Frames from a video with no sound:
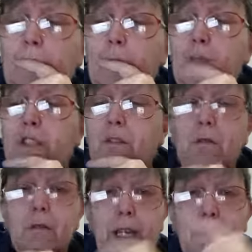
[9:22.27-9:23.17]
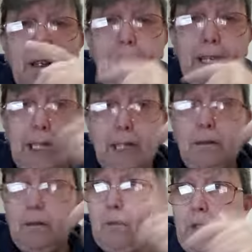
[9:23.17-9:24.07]
And we saw that
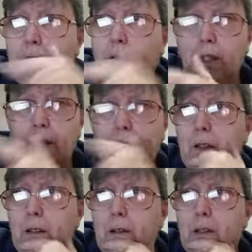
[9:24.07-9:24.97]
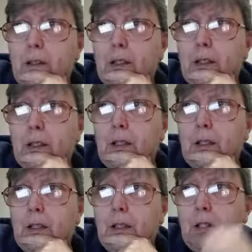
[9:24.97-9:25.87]
again with
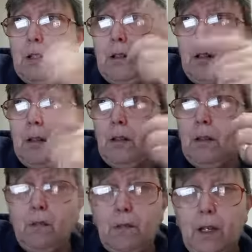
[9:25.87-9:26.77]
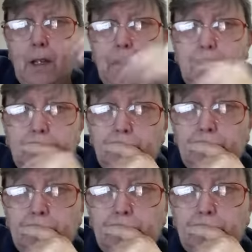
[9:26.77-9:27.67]

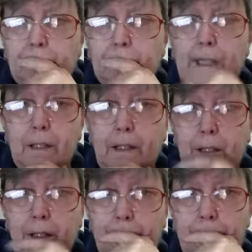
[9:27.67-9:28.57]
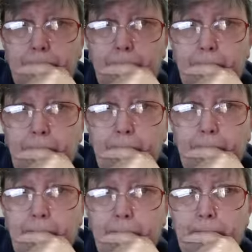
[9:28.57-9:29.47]
Kununurra.
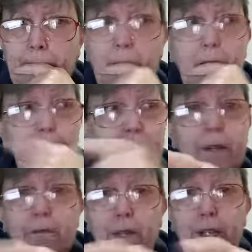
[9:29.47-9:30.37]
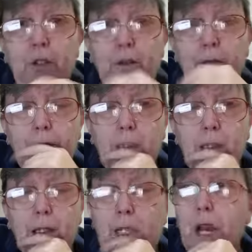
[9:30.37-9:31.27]
Every region
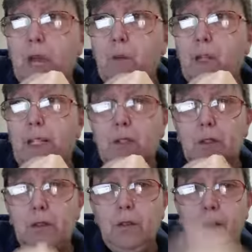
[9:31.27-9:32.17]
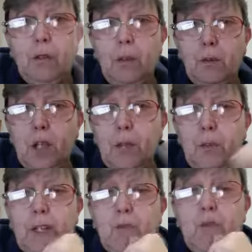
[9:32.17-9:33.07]
that the card went into was like
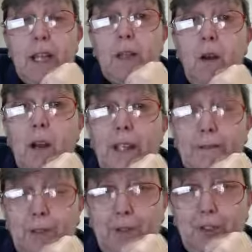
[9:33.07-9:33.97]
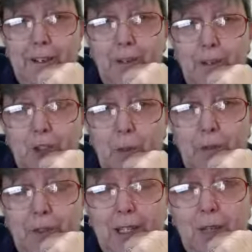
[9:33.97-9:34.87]
putting a red light on the top
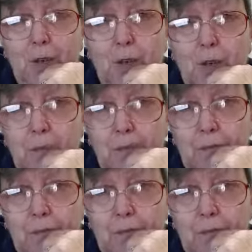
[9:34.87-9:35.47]
of the town hall.